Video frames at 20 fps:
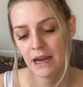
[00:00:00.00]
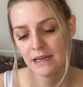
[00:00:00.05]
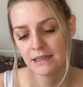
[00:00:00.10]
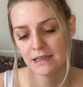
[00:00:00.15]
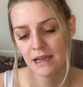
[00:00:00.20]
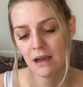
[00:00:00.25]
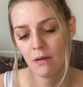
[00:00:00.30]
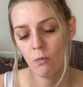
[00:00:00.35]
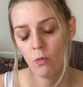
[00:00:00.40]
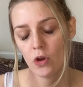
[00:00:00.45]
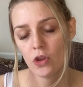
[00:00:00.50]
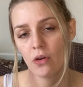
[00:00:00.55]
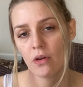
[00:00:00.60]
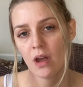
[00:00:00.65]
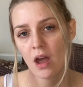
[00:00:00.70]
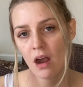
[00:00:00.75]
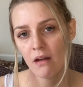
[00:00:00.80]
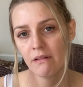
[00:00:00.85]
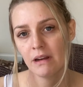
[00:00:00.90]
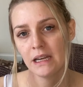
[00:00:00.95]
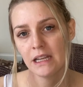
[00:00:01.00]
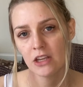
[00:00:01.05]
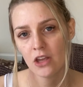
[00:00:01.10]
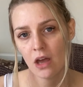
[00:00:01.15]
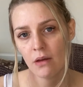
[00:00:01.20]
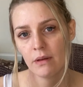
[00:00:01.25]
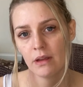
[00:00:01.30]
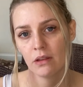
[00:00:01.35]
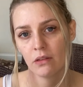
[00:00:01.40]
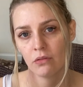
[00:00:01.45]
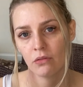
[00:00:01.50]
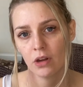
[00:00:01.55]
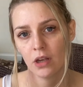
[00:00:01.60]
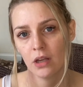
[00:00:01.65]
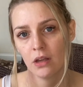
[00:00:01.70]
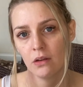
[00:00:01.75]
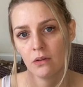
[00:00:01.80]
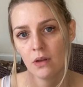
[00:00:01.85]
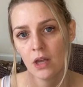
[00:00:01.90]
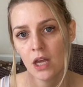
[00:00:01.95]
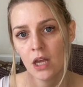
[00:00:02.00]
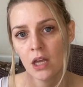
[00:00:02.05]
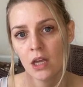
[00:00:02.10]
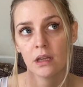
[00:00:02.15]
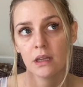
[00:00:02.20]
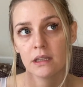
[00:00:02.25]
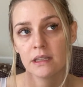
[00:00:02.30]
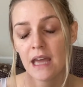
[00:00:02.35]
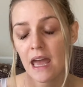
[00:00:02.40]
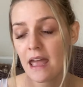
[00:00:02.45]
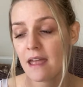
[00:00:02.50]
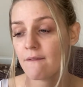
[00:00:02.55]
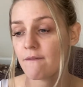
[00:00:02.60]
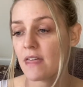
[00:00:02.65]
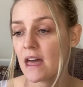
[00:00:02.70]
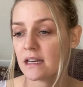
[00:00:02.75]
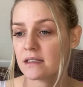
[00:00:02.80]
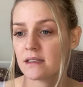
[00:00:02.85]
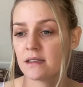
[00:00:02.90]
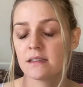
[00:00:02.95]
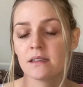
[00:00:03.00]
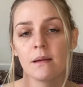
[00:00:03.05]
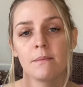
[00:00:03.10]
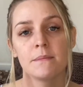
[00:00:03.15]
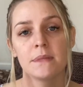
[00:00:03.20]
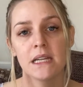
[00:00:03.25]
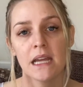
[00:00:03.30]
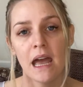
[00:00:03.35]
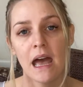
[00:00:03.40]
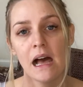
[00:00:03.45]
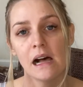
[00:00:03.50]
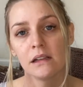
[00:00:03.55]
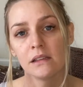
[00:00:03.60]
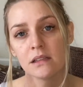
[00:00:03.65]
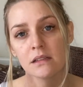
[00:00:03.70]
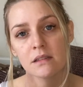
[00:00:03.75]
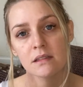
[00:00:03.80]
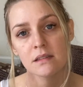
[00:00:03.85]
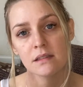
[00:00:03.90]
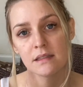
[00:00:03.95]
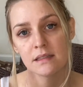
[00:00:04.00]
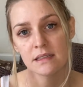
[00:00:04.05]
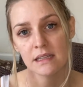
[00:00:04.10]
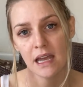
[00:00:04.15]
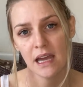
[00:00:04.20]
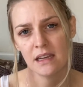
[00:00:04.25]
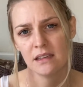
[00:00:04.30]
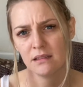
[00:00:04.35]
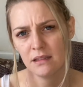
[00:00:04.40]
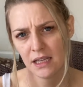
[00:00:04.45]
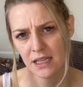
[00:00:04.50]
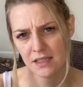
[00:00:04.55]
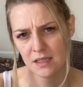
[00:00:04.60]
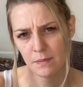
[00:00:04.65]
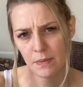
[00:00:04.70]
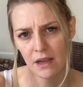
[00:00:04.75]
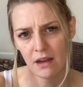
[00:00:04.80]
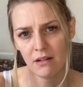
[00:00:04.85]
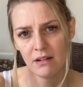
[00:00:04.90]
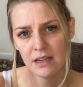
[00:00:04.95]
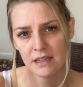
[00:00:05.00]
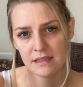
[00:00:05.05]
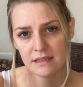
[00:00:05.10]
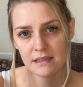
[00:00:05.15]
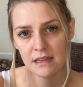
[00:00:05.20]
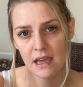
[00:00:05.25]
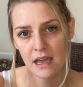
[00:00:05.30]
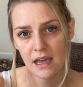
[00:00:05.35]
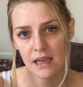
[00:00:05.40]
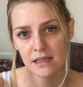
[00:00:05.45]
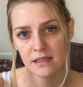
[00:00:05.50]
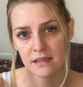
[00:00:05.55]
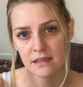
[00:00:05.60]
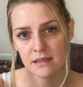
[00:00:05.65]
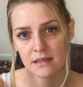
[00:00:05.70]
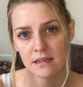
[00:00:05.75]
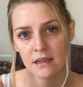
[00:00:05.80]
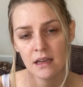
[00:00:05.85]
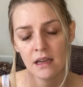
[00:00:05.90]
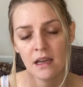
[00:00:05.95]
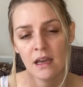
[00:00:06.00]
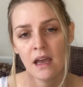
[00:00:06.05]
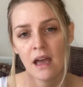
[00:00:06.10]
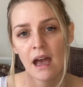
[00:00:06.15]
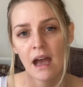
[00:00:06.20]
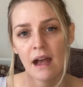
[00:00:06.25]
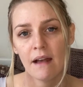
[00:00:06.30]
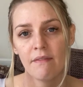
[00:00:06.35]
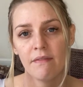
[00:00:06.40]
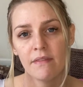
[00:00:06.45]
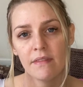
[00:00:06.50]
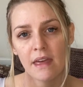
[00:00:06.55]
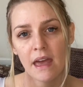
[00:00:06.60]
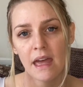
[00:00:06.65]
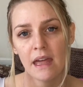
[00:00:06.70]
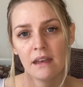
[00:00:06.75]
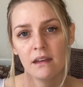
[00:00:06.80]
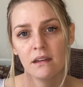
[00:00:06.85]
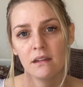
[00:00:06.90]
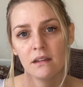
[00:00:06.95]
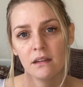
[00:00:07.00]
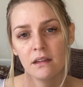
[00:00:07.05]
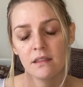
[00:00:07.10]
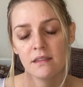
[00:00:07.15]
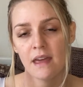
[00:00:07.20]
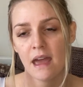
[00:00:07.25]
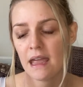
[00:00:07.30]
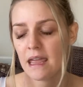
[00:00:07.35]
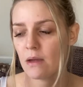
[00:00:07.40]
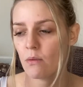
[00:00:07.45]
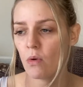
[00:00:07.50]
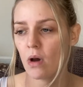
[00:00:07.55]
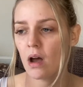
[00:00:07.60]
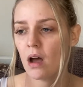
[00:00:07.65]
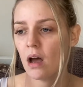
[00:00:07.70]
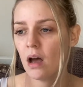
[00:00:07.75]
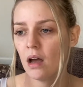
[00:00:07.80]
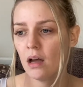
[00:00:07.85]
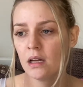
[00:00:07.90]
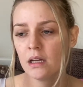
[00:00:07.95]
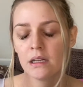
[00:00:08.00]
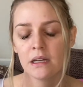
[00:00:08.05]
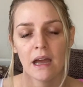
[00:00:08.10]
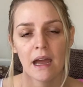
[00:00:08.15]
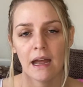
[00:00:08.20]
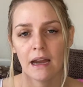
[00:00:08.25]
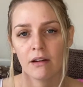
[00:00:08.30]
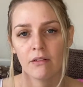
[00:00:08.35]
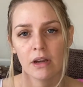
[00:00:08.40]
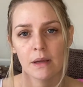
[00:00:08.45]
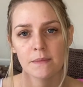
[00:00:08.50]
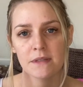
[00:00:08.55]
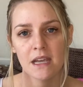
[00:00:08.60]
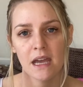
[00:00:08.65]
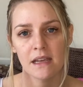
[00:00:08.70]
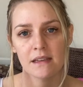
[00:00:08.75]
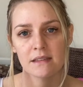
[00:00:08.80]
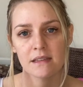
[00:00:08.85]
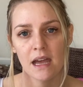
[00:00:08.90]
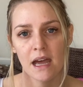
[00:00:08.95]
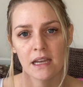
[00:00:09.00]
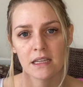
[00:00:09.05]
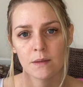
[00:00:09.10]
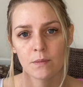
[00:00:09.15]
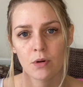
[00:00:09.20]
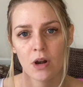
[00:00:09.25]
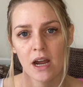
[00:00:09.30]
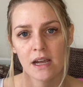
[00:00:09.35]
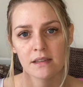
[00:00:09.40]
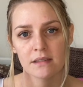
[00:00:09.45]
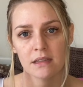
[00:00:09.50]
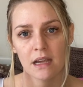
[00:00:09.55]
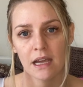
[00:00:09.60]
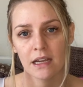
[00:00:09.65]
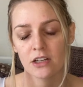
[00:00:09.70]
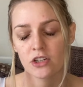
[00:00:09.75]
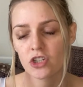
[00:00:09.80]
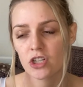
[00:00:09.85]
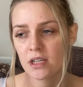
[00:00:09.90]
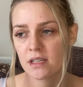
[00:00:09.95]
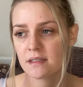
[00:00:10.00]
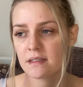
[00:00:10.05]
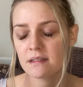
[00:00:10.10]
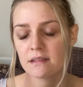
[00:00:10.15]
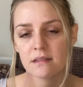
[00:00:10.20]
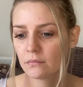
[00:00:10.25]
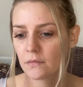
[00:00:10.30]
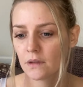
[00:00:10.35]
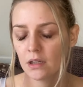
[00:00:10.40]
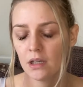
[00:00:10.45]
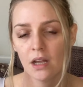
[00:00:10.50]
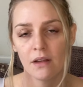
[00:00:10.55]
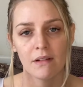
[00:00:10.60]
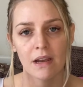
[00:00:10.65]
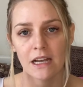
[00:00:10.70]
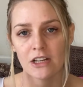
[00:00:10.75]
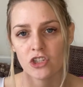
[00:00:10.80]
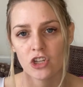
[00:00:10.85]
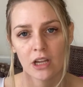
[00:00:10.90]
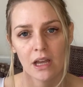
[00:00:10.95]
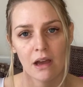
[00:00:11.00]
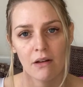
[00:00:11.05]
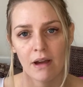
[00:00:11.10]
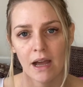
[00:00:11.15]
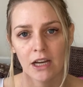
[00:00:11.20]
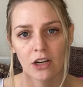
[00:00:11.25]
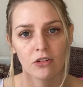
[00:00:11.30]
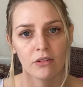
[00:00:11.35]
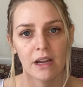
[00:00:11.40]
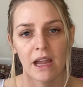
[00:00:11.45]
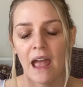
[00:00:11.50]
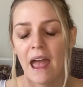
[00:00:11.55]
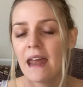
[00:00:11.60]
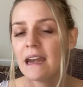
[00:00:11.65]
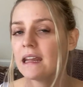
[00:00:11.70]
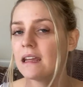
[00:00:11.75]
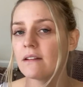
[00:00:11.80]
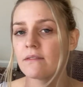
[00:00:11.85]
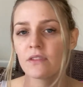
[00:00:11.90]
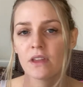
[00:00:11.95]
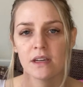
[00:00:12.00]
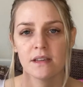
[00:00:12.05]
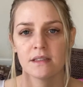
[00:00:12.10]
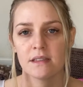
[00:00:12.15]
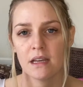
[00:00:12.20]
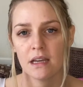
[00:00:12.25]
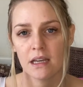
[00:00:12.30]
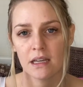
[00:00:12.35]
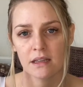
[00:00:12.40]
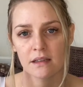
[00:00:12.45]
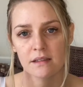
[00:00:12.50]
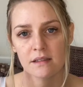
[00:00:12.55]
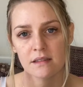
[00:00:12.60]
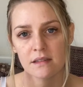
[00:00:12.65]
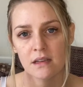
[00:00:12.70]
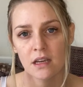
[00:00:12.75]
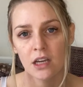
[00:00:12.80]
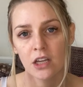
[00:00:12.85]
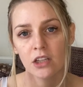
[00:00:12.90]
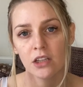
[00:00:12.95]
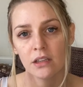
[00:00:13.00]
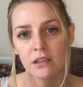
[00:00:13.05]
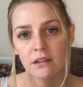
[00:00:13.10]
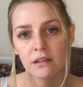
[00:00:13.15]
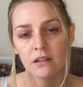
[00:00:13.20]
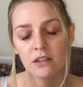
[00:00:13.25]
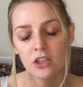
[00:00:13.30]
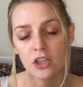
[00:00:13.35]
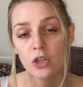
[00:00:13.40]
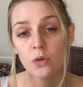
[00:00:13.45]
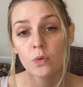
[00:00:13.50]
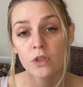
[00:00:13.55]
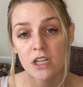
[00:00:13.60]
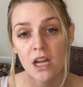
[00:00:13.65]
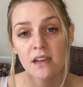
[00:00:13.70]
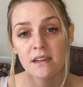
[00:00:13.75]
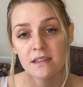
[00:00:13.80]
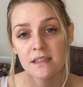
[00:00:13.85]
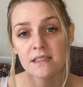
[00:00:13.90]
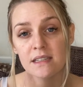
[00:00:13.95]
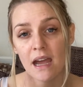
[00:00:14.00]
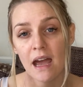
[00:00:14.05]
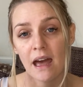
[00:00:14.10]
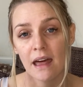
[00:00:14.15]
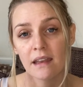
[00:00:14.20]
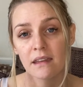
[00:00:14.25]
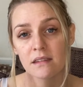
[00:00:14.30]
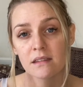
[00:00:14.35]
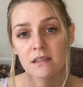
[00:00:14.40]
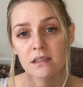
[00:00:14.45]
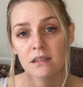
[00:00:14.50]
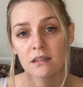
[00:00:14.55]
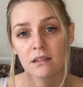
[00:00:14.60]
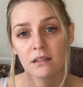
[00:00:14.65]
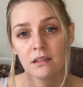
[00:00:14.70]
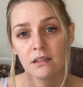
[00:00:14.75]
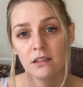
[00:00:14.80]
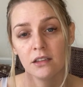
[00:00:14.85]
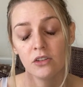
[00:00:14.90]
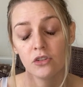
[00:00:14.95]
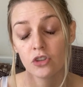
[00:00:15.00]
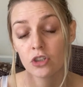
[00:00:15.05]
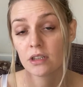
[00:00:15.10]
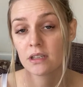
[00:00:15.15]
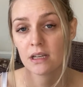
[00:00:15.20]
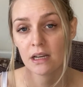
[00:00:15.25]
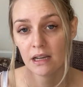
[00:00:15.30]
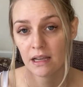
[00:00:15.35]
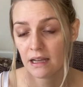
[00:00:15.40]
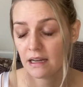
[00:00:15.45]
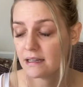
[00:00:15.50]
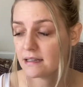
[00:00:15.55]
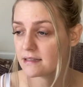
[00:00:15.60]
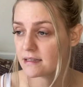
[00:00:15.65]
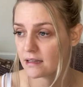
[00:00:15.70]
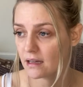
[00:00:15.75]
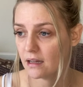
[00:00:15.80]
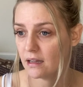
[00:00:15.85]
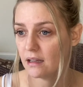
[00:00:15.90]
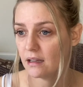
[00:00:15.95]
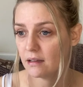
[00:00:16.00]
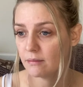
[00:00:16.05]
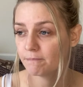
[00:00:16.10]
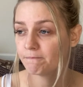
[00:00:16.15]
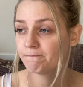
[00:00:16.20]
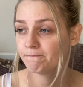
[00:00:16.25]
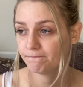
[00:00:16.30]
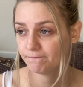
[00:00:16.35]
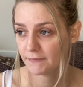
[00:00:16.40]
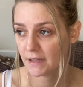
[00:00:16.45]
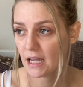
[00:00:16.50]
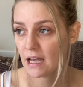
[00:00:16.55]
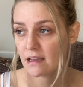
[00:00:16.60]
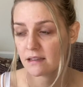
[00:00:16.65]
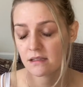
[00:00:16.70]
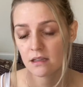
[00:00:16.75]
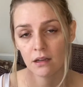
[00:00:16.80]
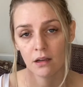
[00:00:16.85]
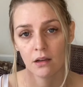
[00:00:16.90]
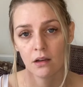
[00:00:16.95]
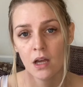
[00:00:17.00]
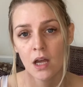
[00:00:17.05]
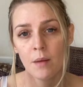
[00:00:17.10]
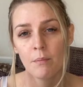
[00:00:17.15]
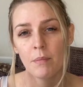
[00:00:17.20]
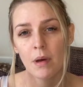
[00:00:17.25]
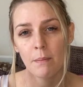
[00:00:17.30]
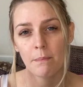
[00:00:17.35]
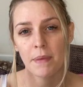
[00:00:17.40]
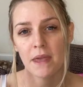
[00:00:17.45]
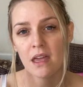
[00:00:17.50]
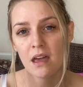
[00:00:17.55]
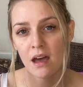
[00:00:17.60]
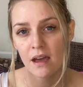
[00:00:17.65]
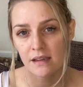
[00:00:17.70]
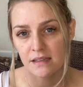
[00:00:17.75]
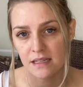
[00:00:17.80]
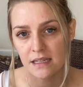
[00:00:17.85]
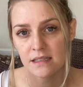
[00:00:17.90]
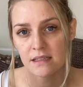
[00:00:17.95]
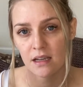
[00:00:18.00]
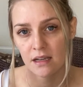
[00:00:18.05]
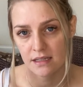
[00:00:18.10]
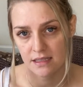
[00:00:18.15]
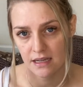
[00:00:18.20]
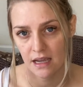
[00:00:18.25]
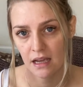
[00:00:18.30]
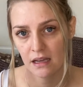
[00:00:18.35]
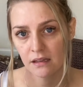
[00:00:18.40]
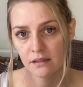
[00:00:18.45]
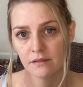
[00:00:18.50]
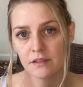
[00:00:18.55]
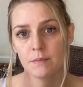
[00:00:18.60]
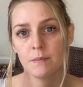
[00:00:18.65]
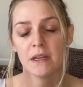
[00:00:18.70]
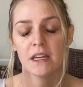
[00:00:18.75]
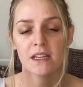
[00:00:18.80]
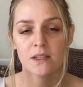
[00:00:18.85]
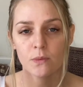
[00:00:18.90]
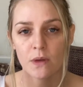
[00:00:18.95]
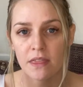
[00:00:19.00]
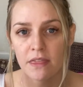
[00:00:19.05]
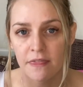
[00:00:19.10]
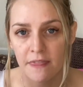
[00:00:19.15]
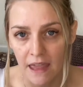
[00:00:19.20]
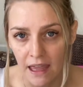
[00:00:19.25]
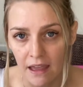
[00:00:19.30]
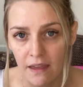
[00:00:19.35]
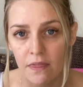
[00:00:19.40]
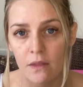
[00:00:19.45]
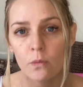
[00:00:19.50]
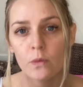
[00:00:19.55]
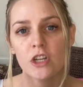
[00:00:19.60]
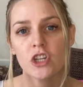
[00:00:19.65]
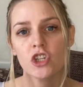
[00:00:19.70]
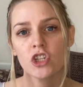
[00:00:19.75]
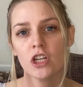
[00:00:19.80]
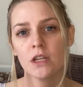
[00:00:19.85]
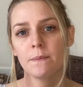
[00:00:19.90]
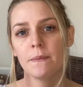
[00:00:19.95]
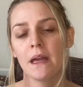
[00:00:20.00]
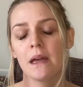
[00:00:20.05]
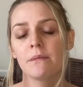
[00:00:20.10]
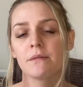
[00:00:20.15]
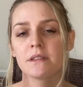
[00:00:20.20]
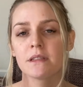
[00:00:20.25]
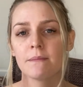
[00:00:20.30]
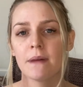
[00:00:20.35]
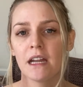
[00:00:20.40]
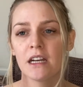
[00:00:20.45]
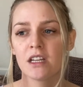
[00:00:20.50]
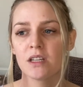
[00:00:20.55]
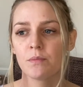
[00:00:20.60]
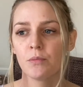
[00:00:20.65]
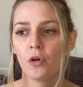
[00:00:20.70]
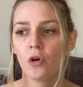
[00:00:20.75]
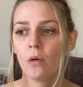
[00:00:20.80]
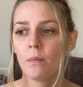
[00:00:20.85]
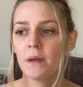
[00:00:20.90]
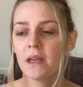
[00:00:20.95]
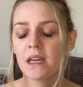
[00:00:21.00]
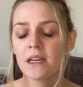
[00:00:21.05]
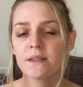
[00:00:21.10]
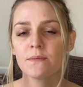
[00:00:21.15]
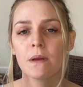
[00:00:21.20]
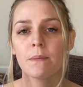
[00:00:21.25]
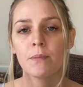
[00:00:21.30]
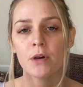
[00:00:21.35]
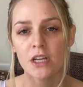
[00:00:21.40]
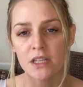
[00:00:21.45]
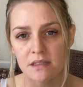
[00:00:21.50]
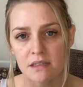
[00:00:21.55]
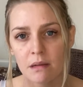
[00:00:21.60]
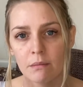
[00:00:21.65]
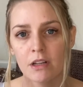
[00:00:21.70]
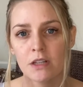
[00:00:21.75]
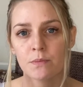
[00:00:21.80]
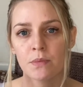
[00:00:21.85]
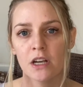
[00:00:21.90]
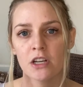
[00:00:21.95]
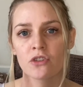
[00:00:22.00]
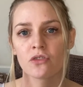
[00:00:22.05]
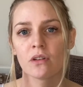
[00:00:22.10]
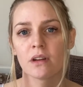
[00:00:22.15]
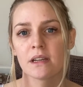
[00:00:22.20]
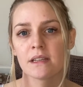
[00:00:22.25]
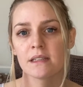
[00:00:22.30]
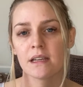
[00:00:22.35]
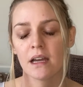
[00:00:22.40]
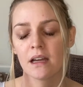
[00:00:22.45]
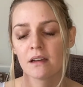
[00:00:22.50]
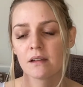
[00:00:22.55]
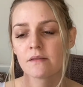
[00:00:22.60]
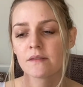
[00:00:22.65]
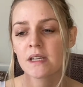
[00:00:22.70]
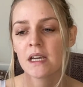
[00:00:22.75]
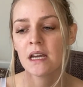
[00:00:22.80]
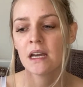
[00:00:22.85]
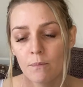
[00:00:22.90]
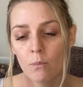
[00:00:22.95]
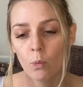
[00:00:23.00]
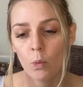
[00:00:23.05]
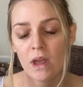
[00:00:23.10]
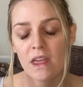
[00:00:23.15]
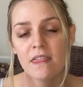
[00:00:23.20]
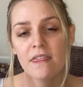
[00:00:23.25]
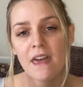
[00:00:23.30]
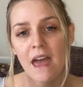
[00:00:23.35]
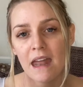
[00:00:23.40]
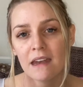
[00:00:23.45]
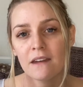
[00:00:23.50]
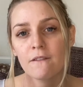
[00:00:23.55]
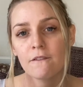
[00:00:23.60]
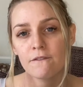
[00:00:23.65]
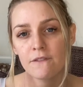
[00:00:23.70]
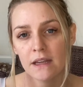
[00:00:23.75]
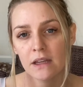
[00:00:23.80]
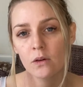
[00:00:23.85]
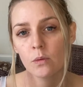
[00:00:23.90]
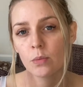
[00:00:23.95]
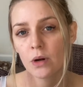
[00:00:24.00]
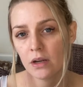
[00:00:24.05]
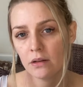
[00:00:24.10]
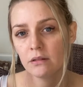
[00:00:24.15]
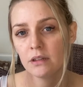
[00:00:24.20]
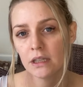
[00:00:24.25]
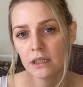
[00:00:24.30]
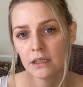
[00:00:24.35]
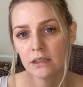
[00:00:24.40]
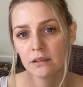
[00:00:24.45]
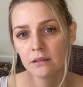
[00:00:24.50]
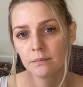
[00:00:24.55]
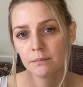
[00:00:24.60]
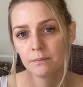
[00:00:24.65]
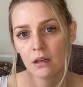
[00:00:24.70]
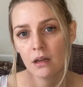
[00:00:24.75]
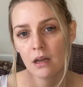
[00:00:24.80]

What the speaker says: down what you're currently going through, gave that to somebody else and said, experience this, and then they were angry, upset, sad, depressed, anxious, lashing out, angry, any of those things, you would understand. You could clearly say, yeah, it's a lot. But because it's ourselves, because we think that we should be able to manage more, because we put so much pressure on ourselves, we then feel broken.